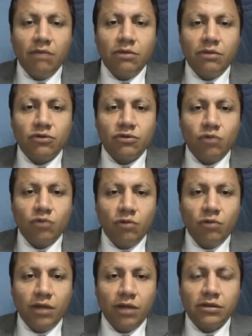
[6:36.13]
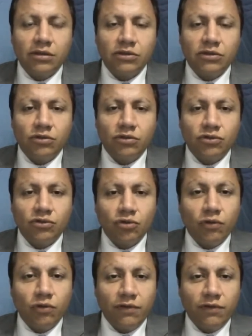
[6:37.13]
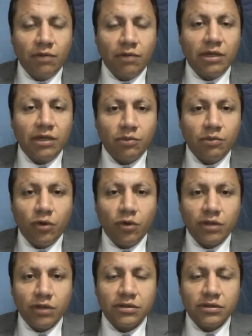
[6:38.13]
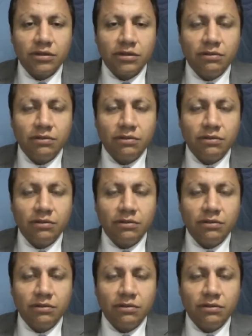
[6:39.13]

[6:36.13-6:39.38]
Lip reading: because we want students to know that they are making progress.